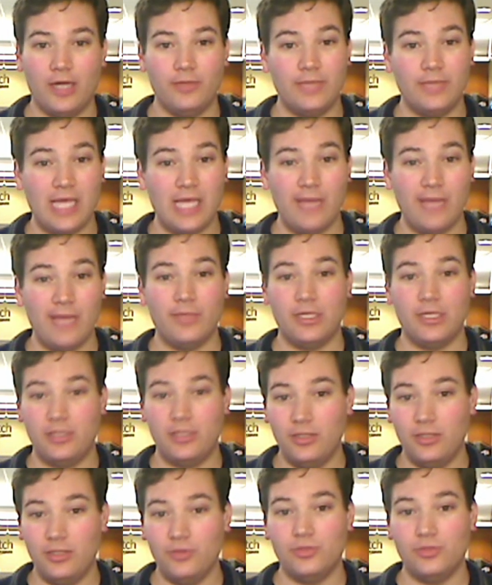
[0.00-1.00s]
And it became a
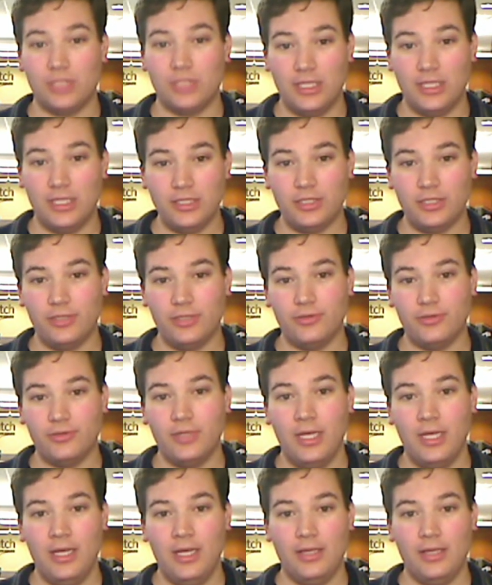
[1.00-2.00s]
huge
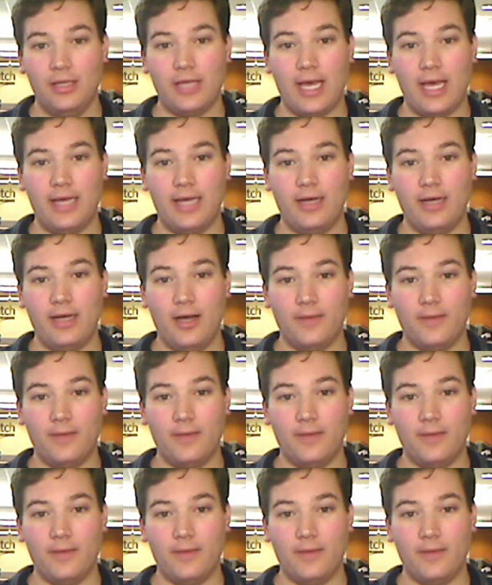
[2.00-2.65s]
issue that